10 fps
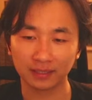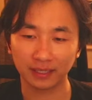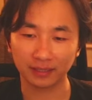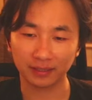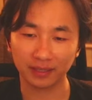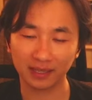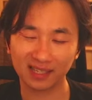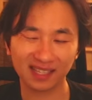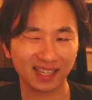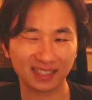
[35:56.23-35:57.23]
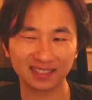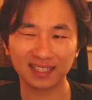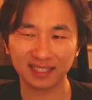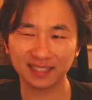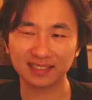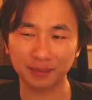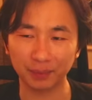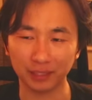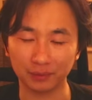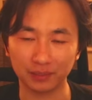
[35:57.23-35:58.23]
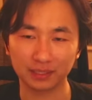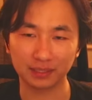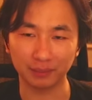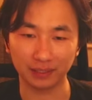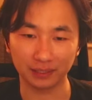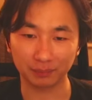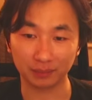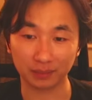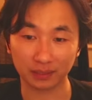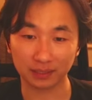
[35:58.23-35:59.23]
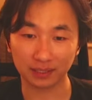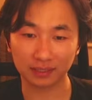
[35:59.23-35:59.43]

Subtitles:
It's debatable. It's debatable because like